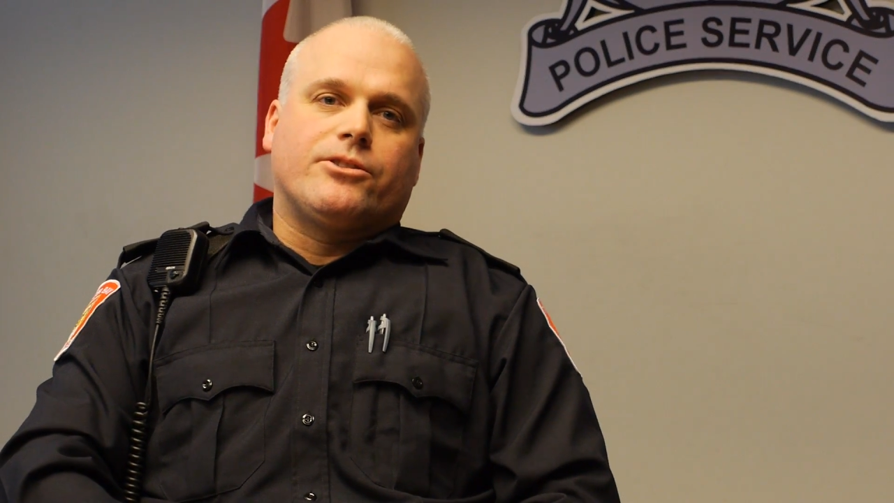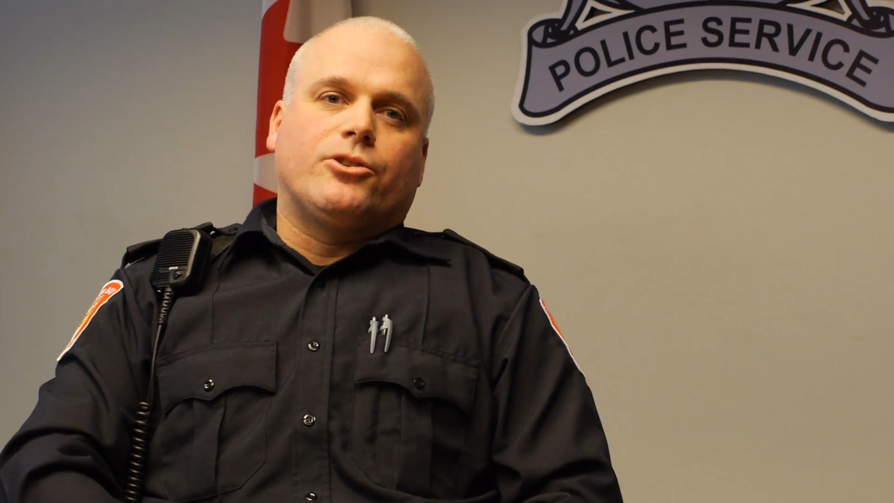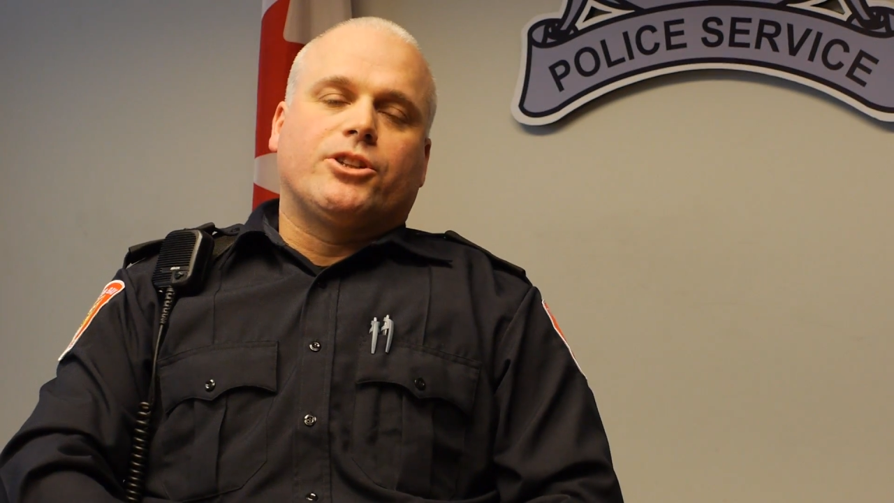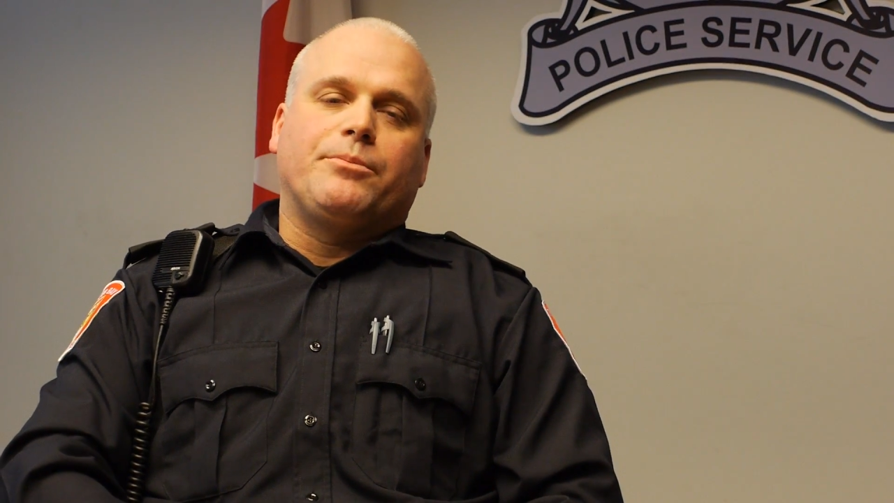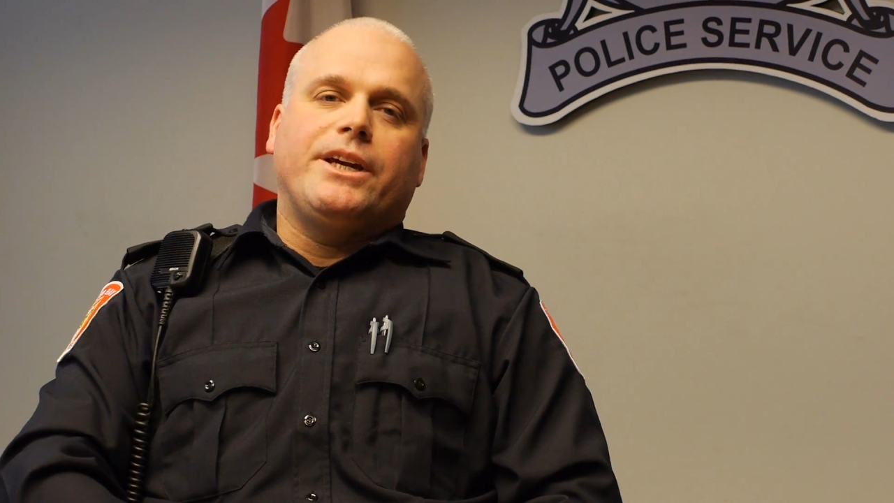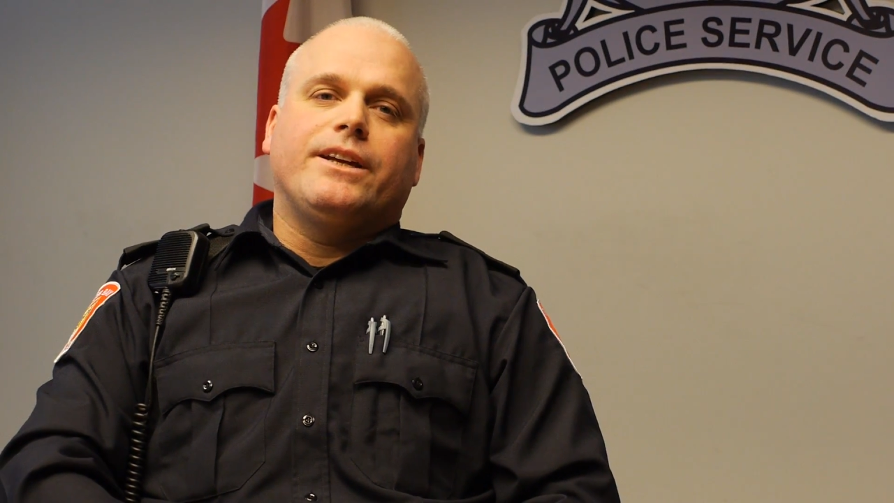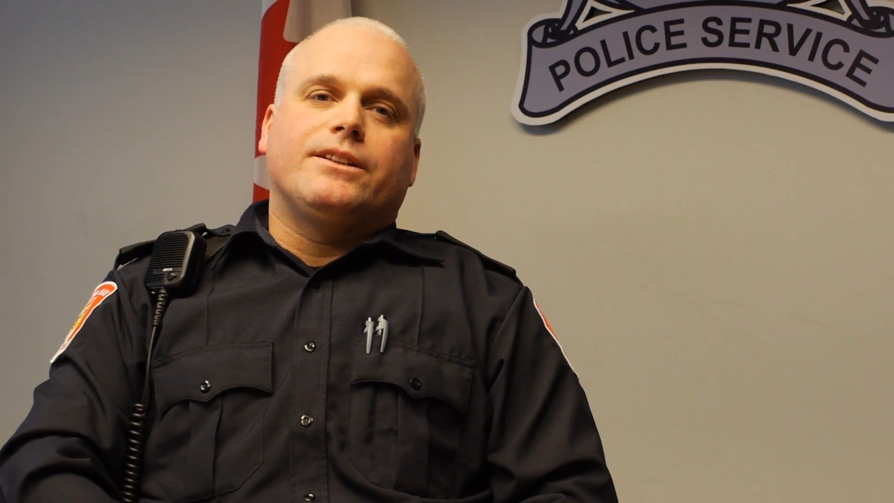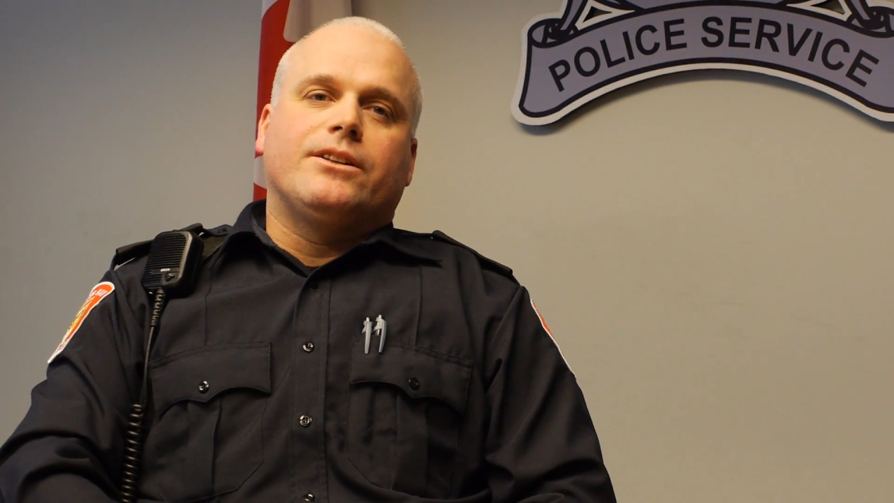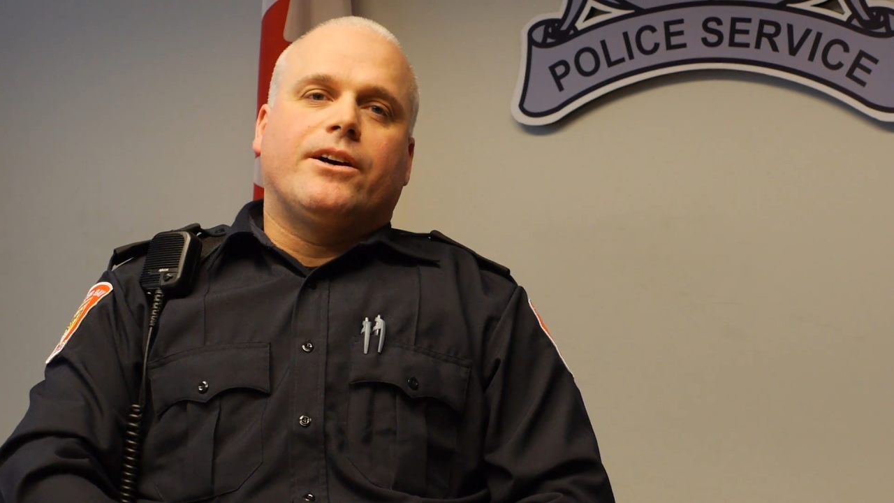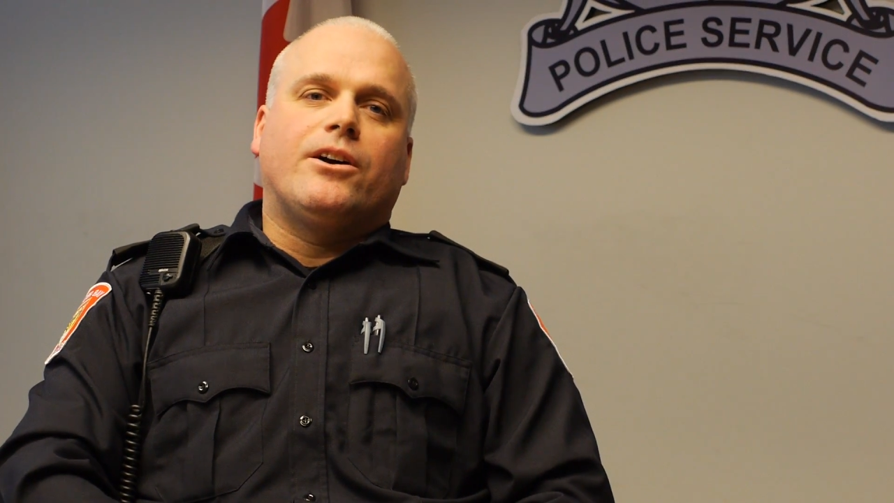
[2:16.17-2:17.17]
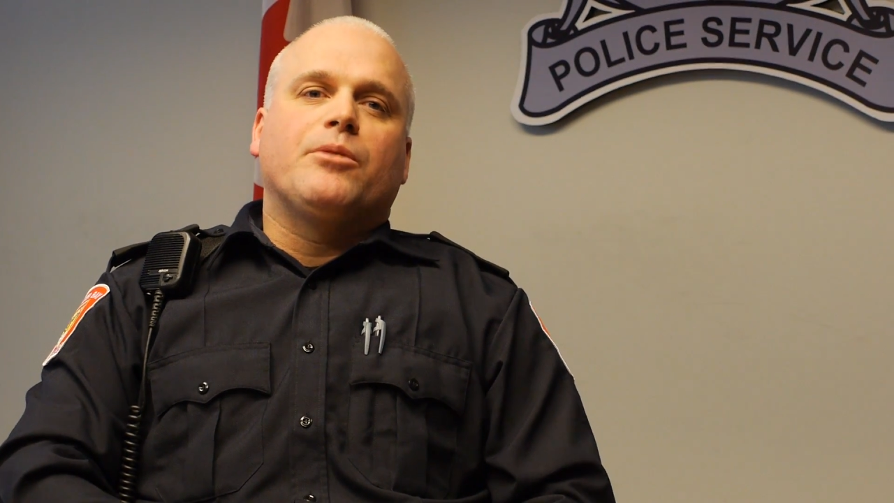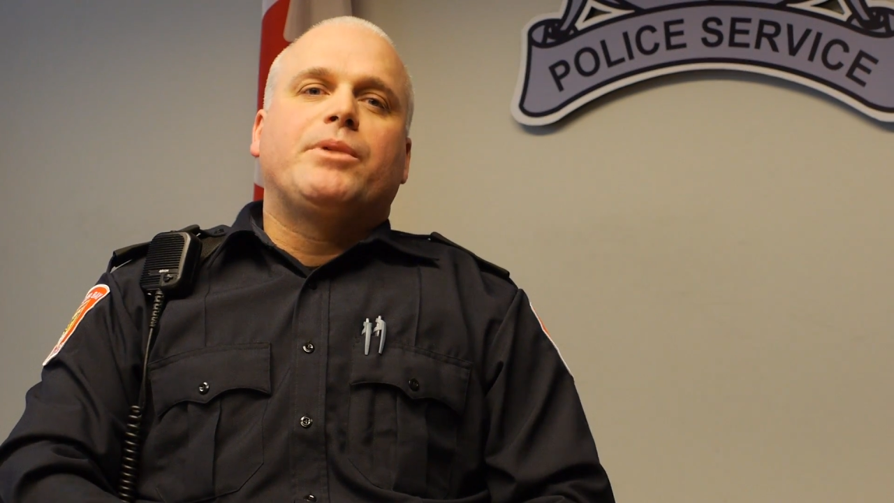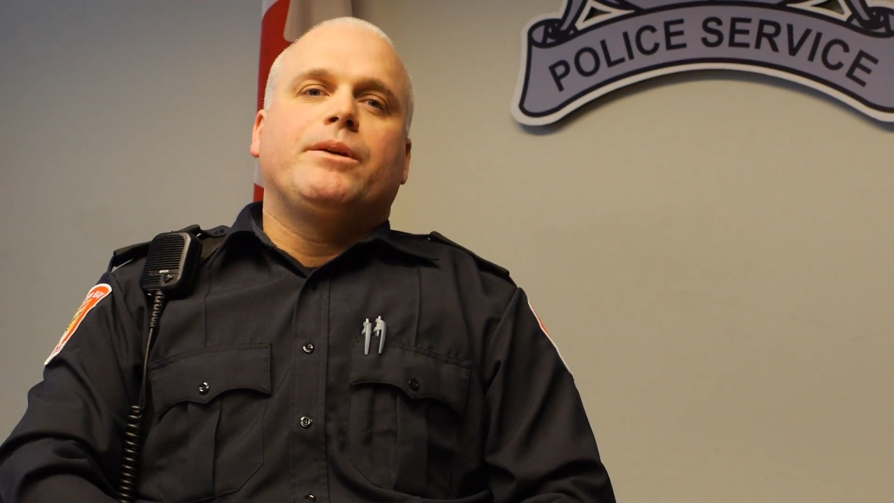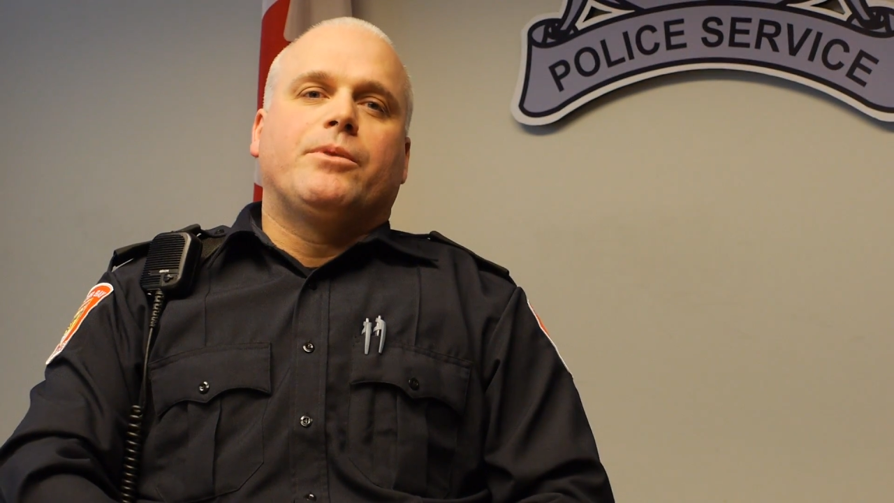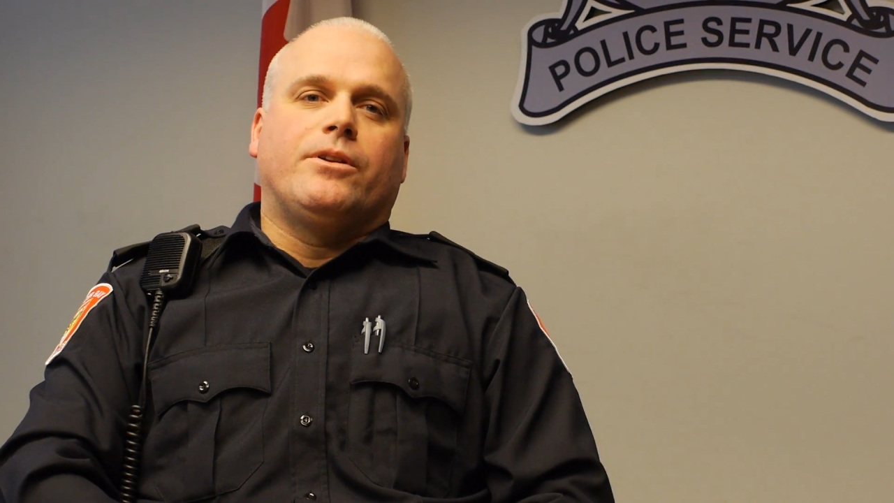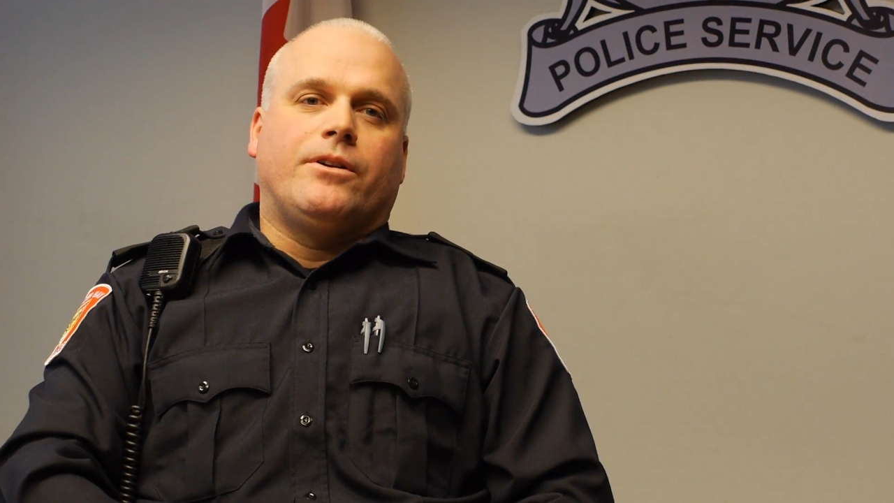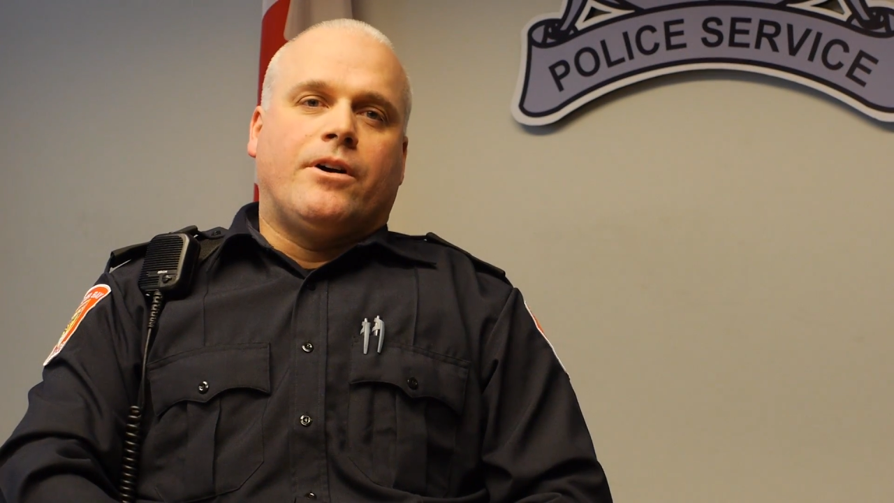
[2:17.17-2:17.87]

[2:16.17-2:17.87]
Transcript: social media is not all people